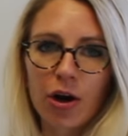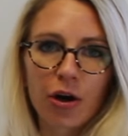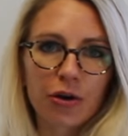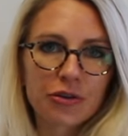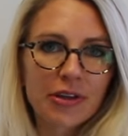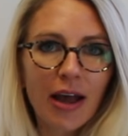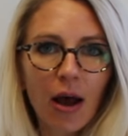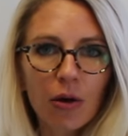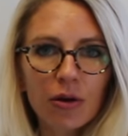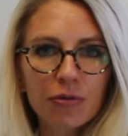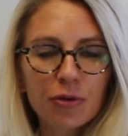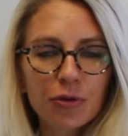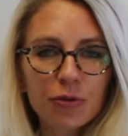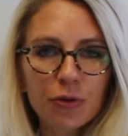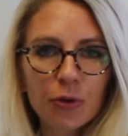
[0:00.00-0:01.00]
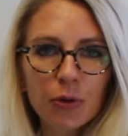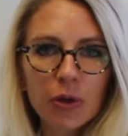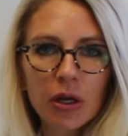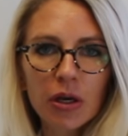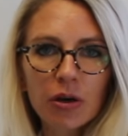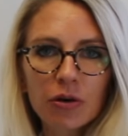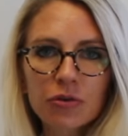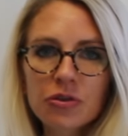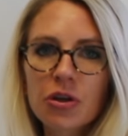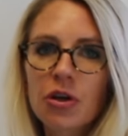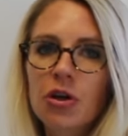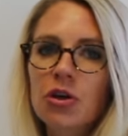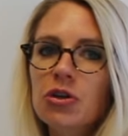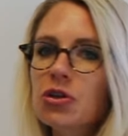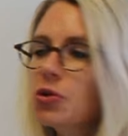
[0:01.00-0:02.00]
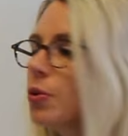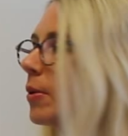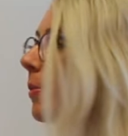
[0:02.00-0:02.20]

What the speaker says: cars out every few years. So we